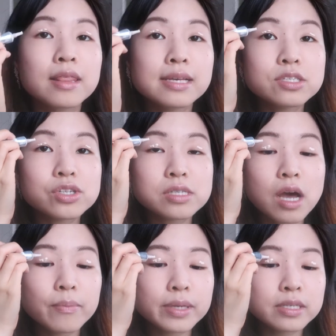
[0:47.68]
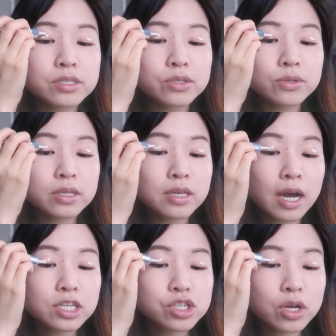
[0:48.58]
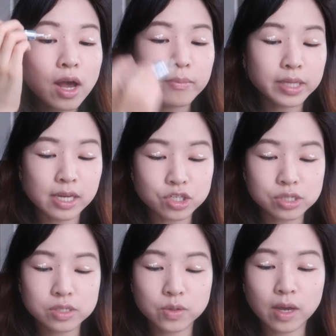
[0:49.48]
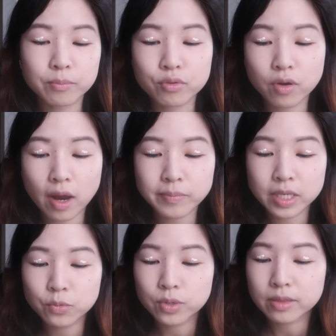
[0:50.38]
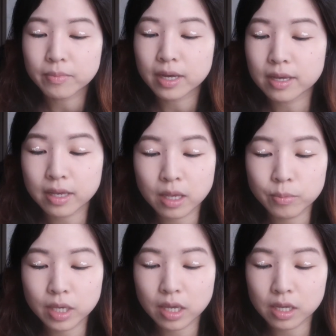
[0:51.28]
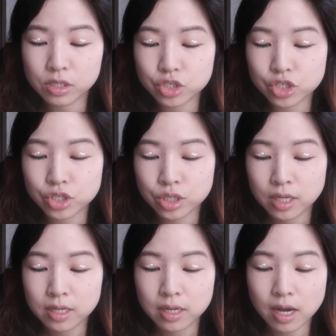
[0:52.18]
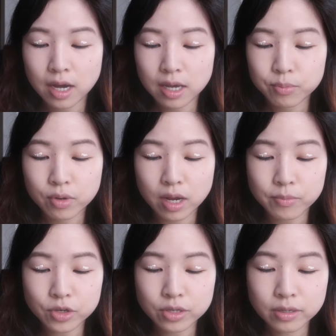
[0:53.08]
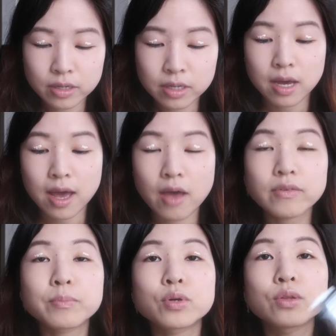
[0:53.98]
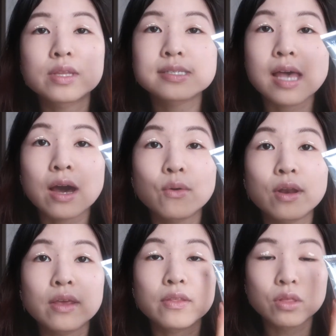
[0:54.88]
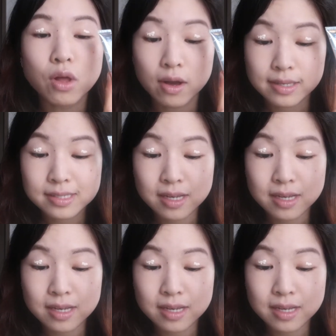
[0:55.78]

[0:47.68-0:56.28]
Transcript: Let's just hop into the eyeshadow application. So I'm priming with my ABH eye primer. I haven't pulled this out in the longest